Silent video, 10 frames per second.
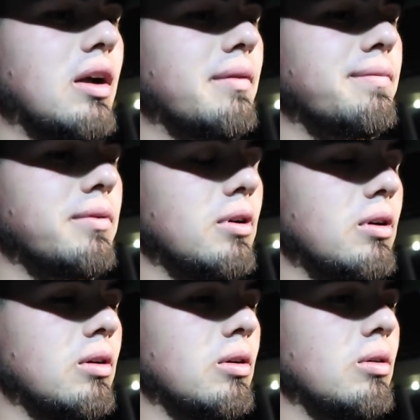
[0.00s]
I
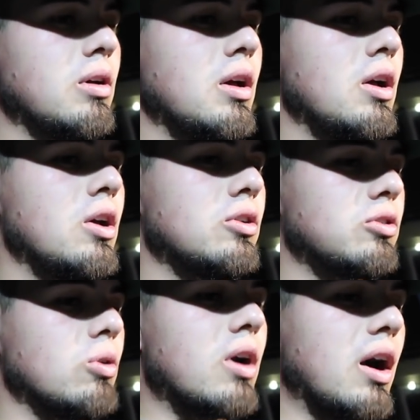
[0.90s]
feel
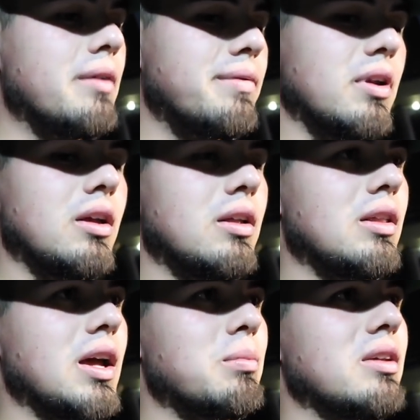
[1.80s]
so
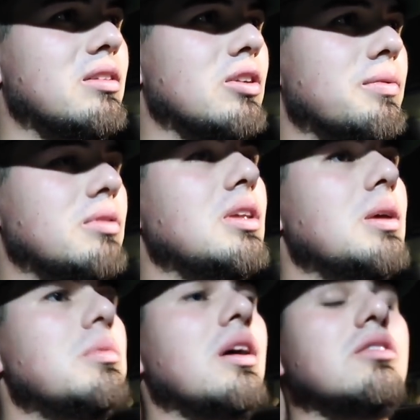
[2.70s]
confident, like my
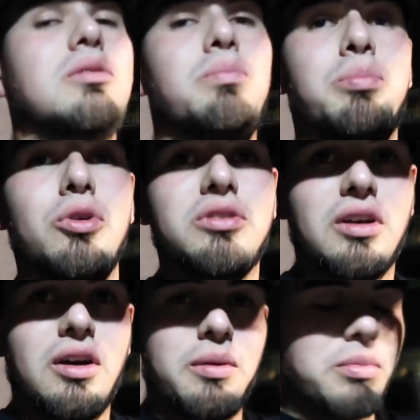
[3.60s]
self-esteem has just
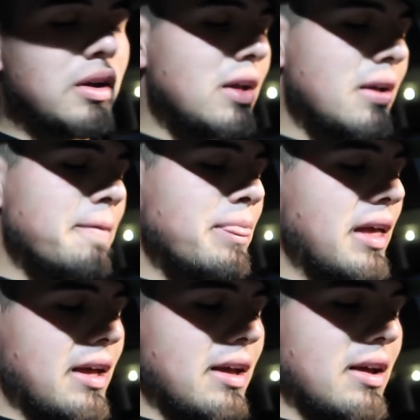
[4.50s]
boosted up,
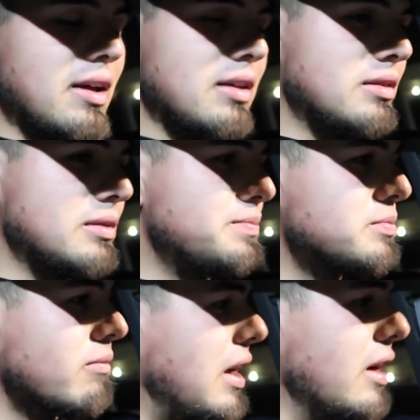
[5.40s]
and
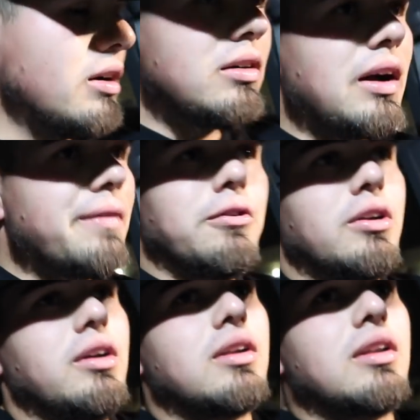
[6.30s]
I don't know, I
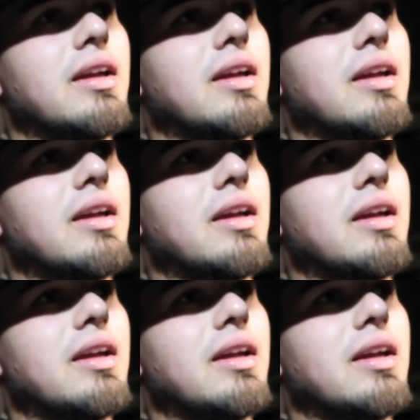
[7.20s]
feel good.